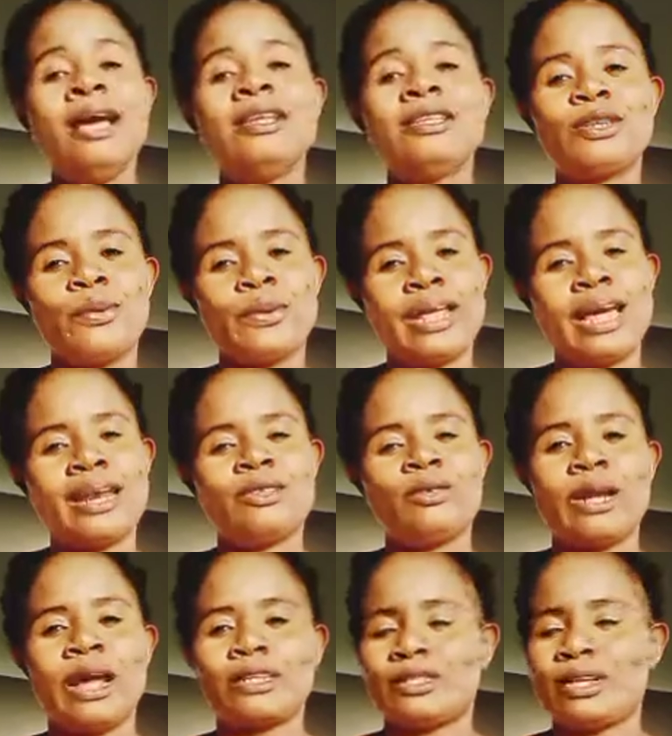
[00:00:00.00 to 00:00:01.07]
So without
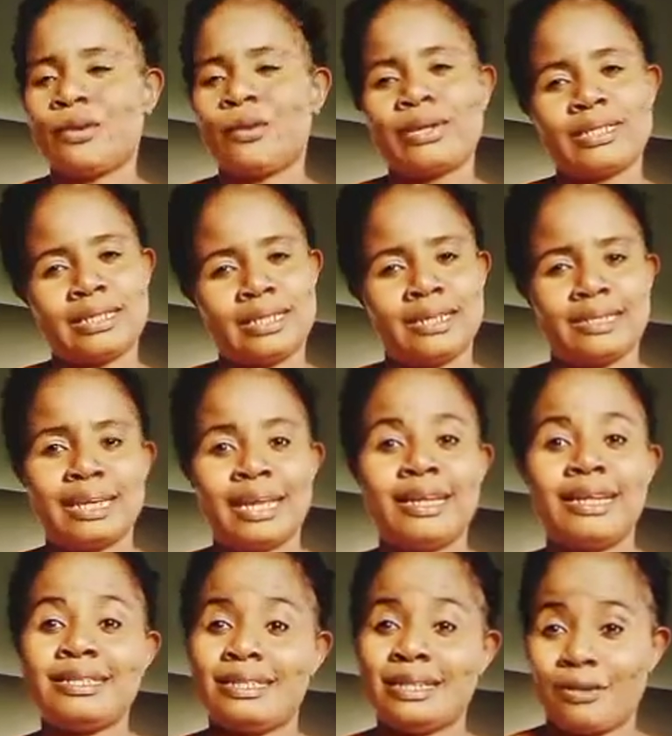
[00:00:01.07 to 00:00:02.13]
actually wasting your time,
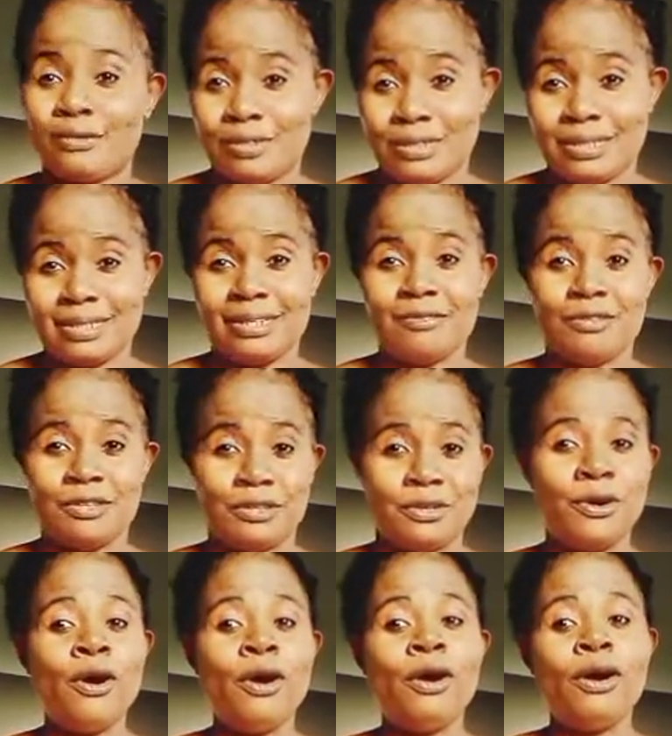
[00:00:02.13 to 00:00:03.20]
let's delve into the
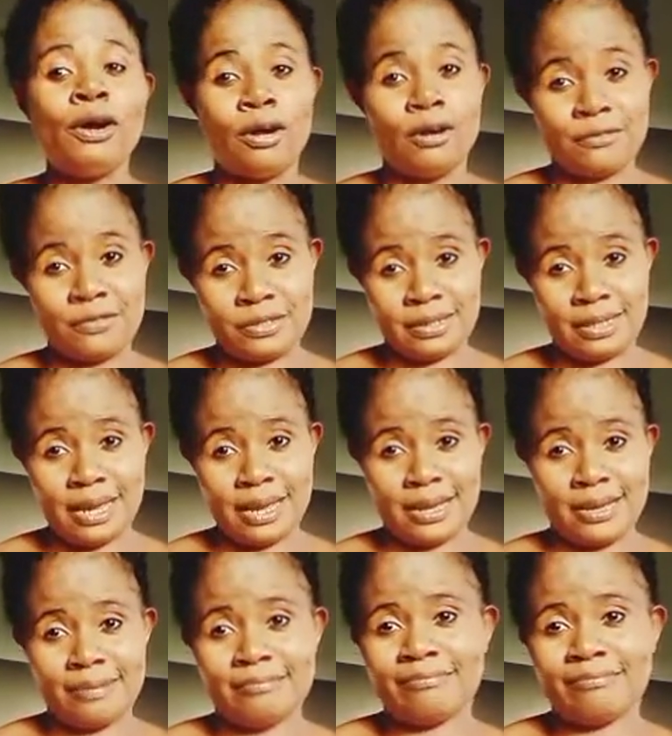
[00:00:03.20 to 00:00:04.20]
video of today.